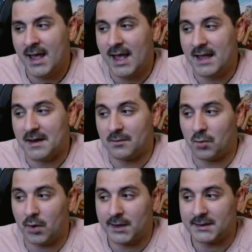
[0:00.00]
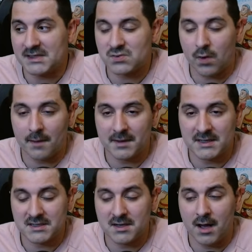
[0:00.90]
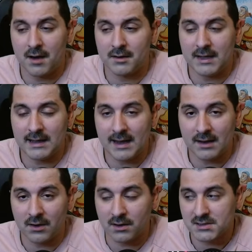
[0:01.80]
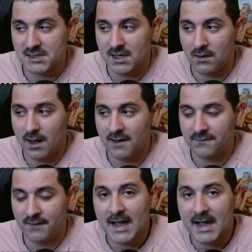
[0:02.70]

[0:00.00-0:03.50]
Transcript: and then I'm quickly swapping into Nanally and getting her skill off,